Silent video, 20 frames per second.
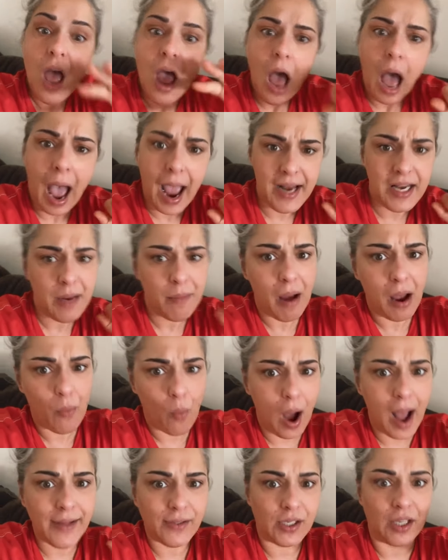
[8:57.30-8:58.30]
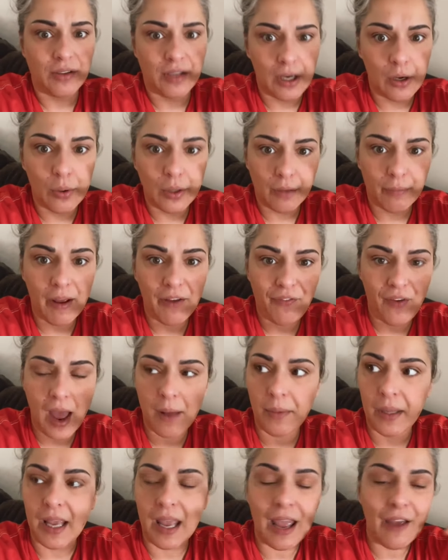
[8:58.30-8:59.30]
I need my wine to deal with my
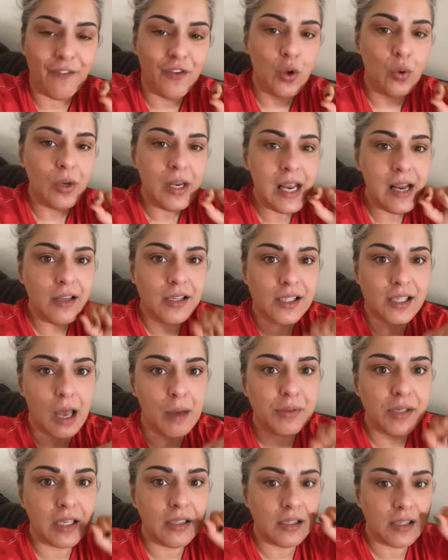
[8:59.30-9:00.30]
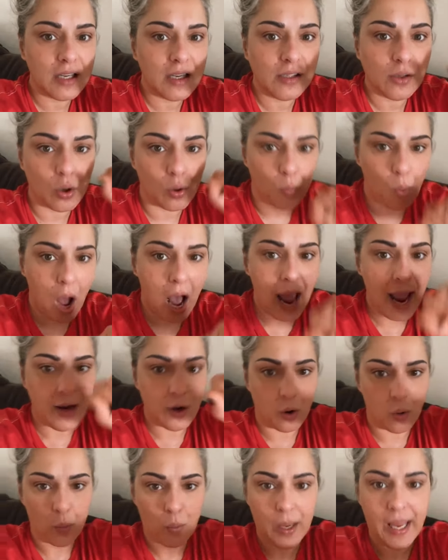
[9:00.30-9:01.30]
family. If you need substances or wine
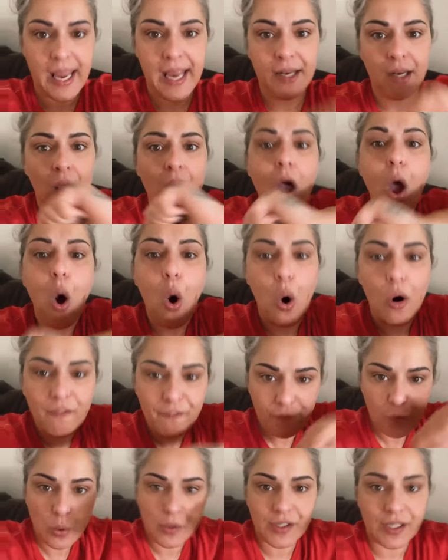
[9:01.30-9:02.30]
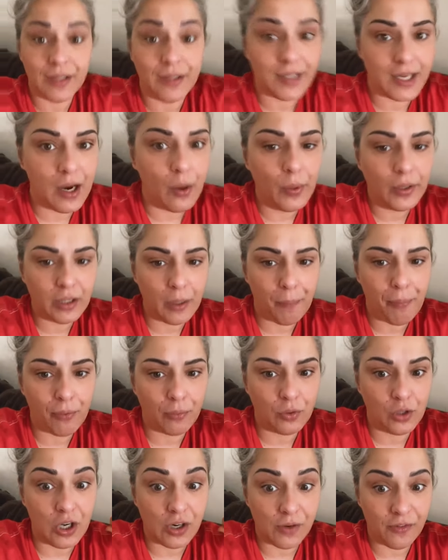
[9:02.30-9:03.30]
or weed or food to deal with
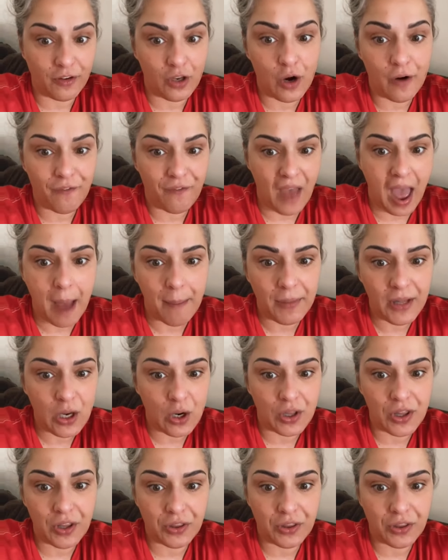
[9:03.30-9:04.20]
your family or the